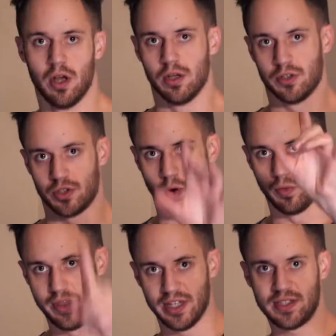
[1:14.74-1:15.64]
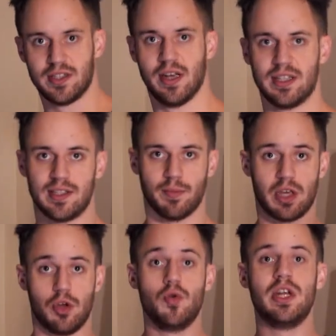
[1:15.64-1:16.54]
So this is something
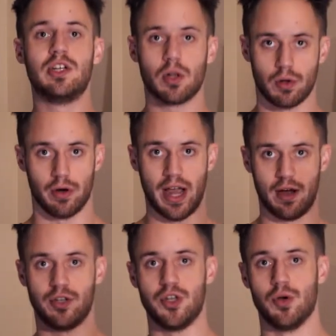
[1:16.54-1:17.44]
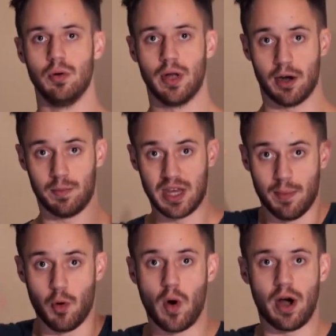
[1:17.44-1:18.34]
you need to learn how to do, how to become
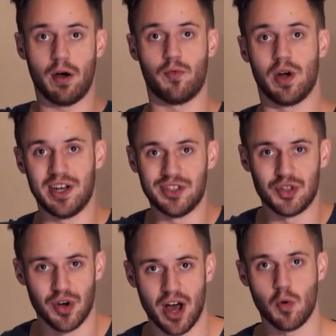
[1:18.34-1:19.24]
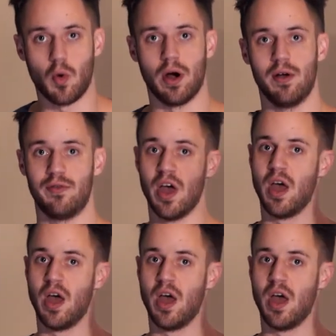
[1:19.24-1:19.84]
aware of what it is you're not aware of.